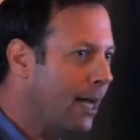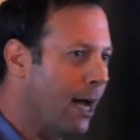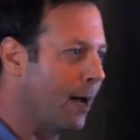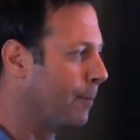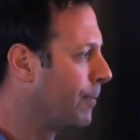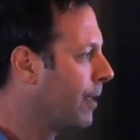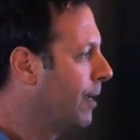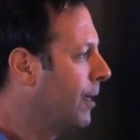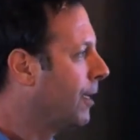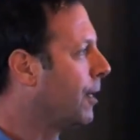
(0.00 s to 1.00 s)

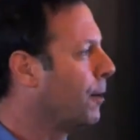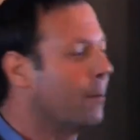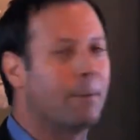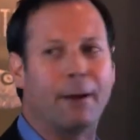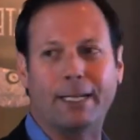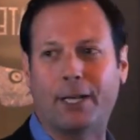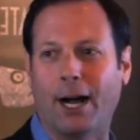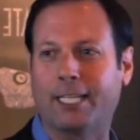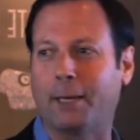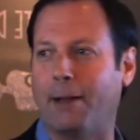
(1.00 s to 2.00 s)
You know, Brett
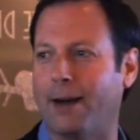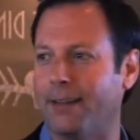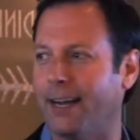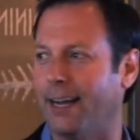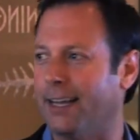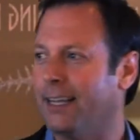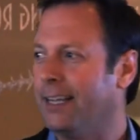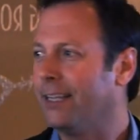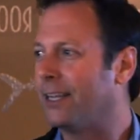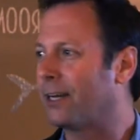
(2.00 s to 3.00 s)
talked about
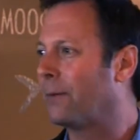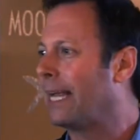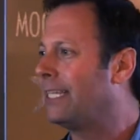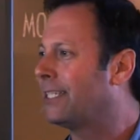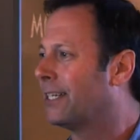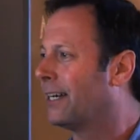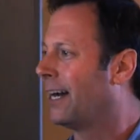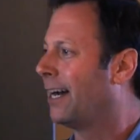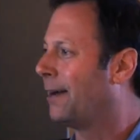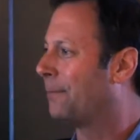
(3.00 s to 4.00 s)
the
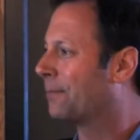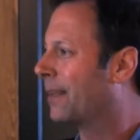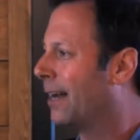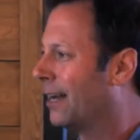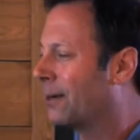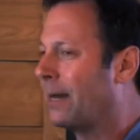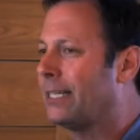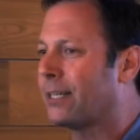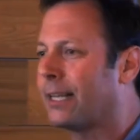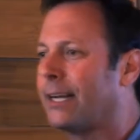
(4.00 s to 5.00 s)

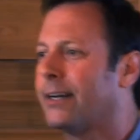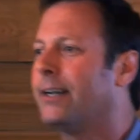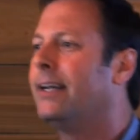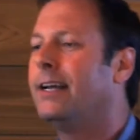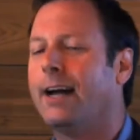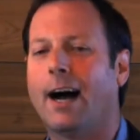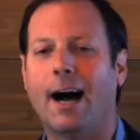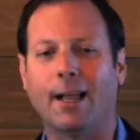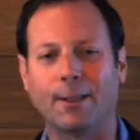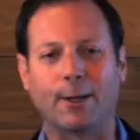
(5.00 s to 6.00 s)
Granger leader
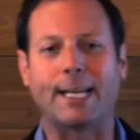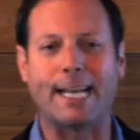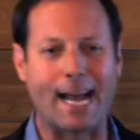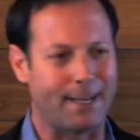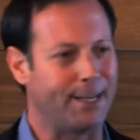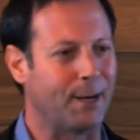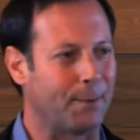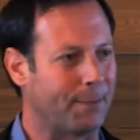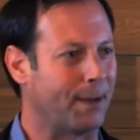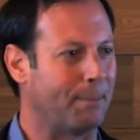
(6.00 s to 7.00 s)
looking at, you
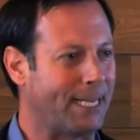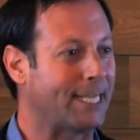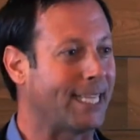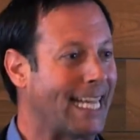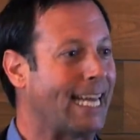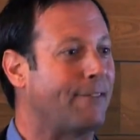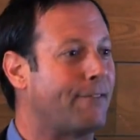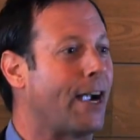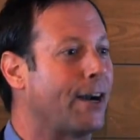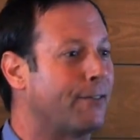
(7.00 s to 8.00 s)
know, potentially getting
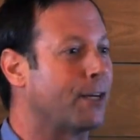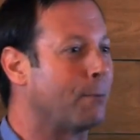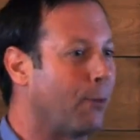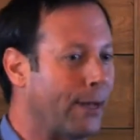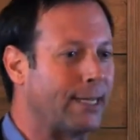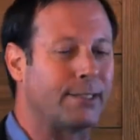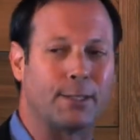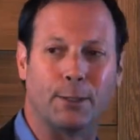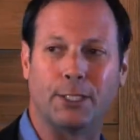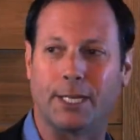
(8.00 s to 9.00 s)
fired for deploying a
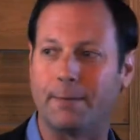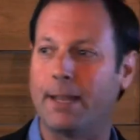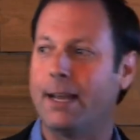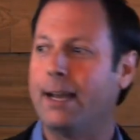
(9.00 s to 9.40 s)
solution.